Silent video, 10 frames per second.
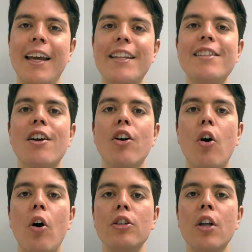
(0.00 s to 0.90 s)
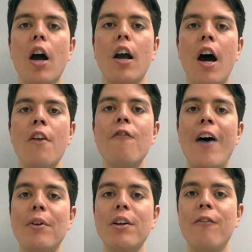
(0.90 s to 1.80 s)
These are called
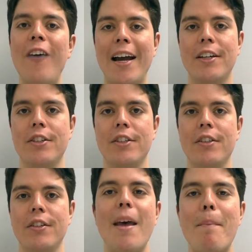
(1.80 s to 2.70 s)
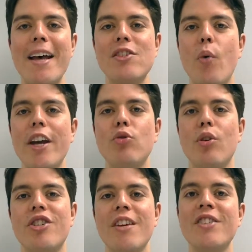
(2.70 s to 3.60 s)
confounded factors. The best way to
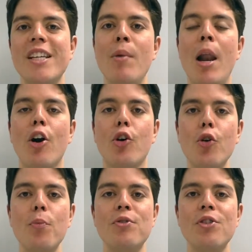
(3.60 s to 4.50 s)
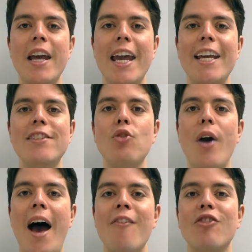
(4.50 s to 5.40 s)
achieve similar groups is to
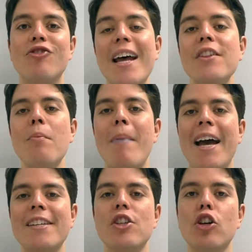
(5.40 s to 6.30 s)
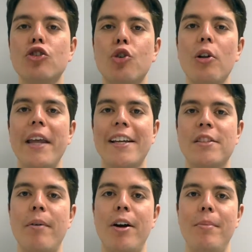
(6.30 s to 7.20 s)
have randomized control
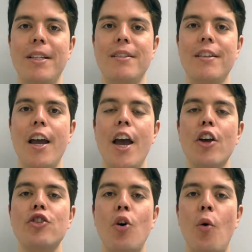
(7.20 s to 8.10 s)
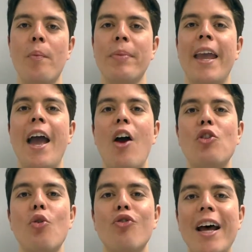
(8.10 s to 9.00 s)
experiments. So,
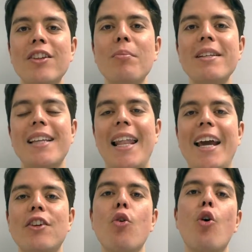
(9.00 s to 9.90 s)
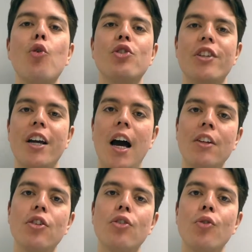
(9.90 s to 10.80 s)
to randomly select who goes in the
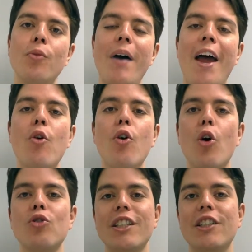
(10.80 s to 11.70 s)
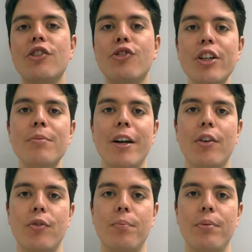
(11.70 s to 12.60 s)
control group and who goes in the treatment
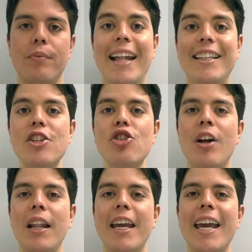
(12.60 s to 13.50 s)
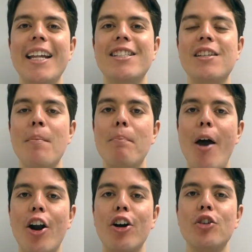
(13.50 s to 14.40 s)
group. Additionally, it's
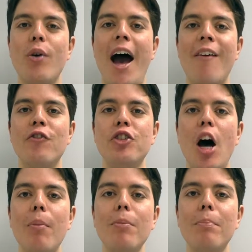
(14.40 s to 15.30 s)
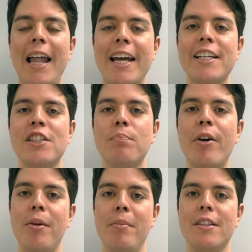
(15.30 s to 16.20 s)
better to have double-blind
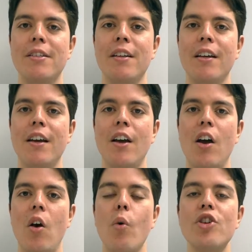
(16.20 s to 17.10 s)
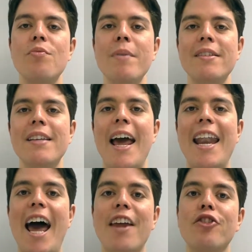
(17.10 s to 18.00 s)
experiments, which means
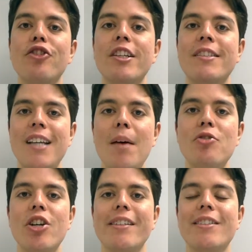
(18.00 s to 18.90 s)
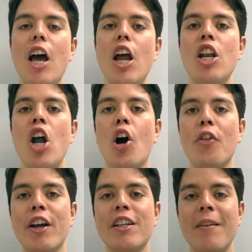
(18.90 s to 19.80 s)
neither the subjects nor
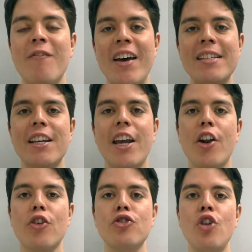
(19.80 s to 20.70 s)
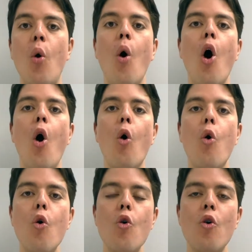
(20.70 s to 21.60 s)
the investigators know
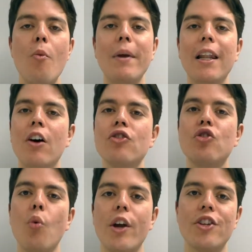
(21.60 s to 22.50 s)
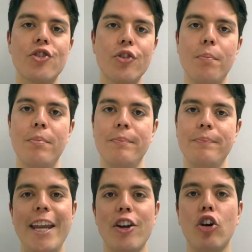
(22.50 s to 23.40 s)
who belongs to which group.
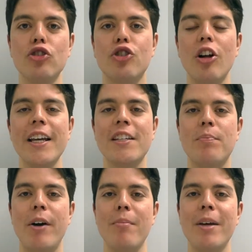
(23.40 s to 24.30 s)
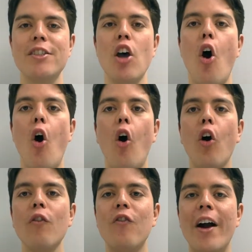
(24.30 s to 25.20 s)
In control experiments,
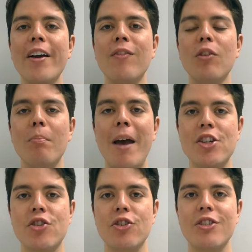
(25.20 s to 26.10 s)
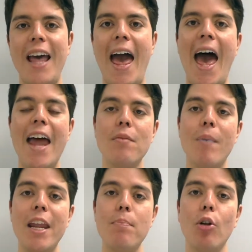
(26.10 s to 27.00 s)
all variable measures and
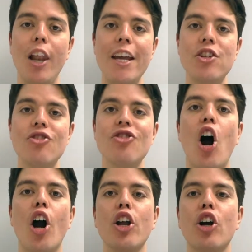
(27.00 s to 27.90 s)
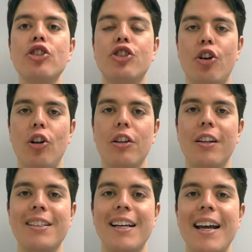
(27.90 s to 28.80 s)
manipulations are controlled.
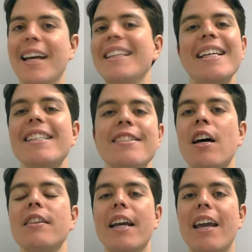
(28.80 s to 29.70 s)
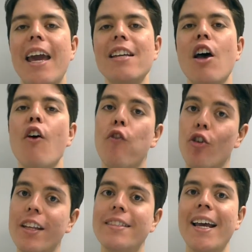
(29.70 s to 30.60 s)
This is not the case for
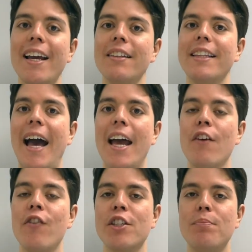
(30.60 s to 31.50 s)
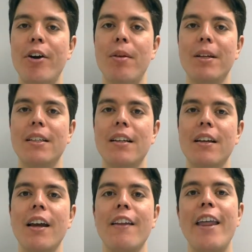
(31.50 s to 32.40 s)
the second kind of experiment,
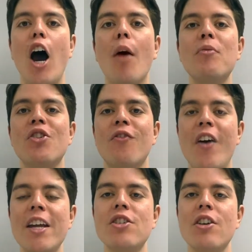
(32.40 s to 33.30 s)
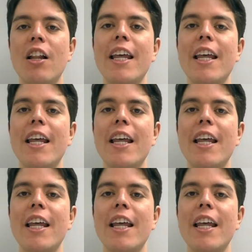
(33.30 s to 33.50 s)
the observational